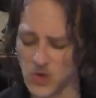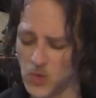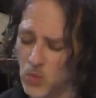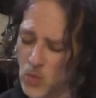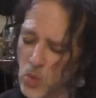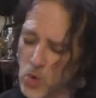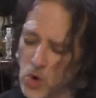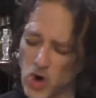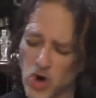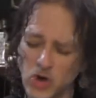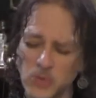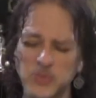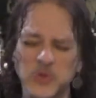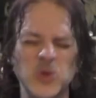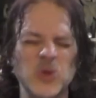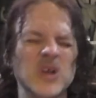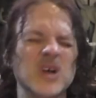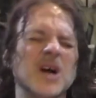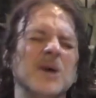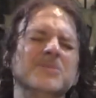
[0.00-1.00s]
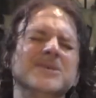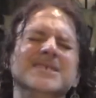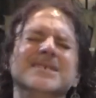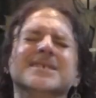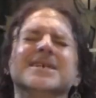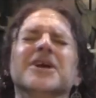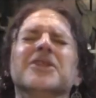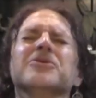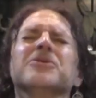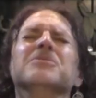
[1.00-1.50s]
whirlpool coming
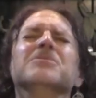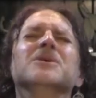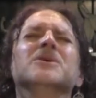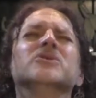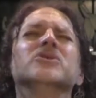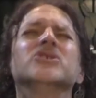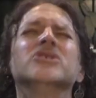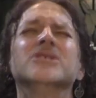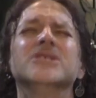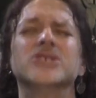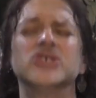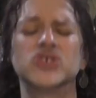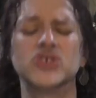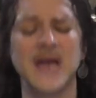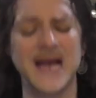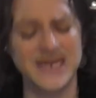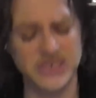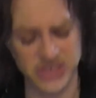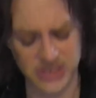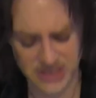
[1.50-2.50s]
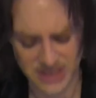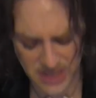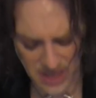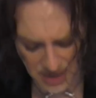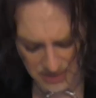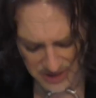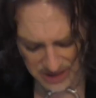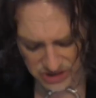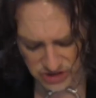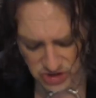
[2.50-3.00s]
together emotional attraction
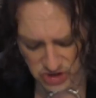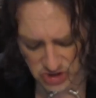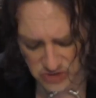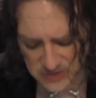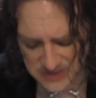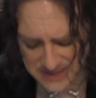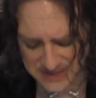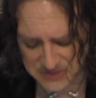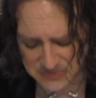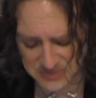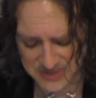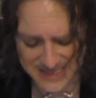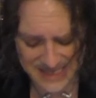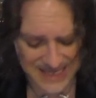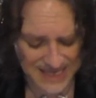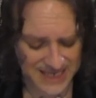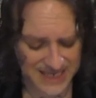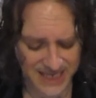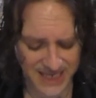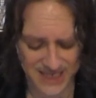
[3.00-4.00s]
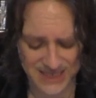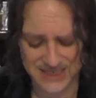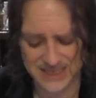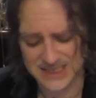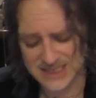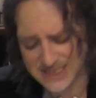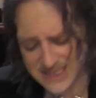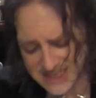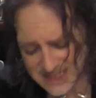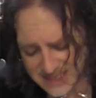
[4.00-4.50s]
yummy juicy beginning
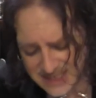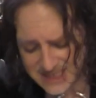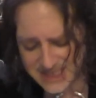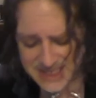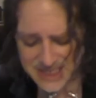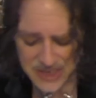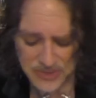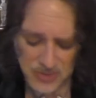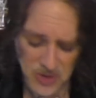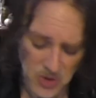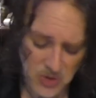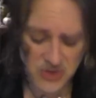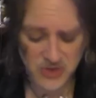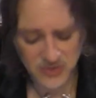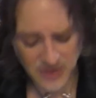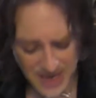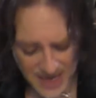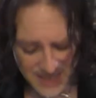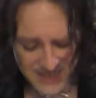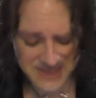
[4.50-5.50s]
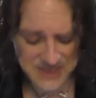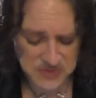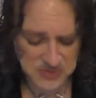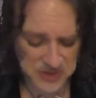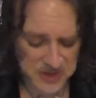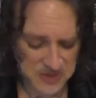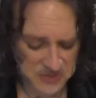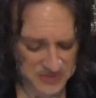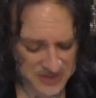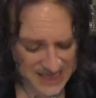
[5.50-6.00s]
polarized
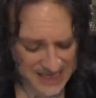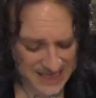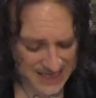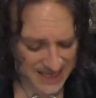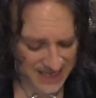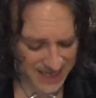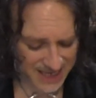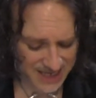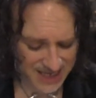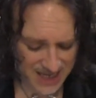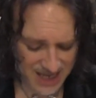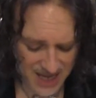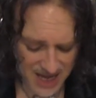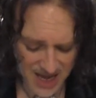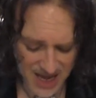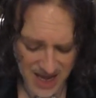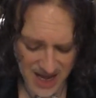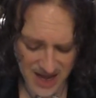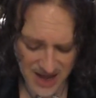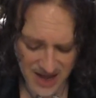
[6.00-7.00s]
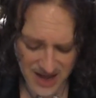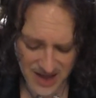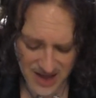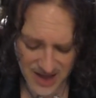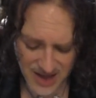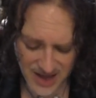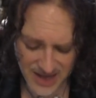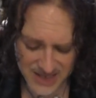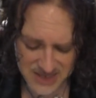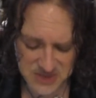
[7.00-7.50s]
but a beginning
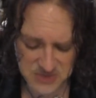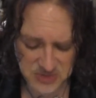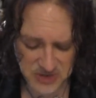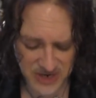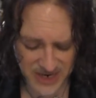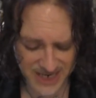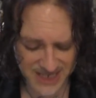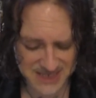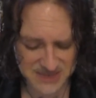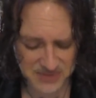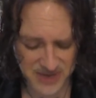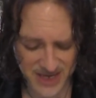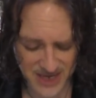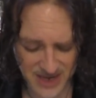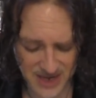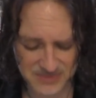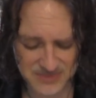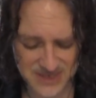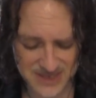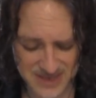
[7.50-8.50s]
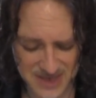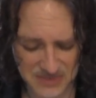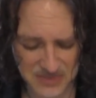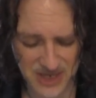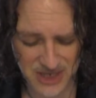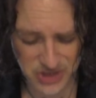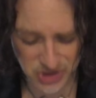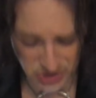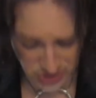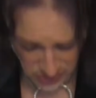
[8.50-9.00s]
uh, experience may come to them
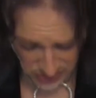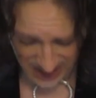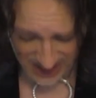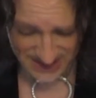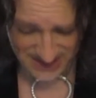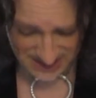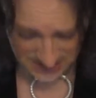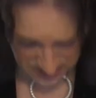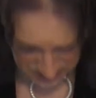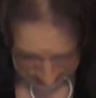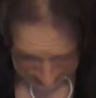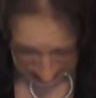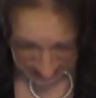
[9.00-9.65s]
under grace and in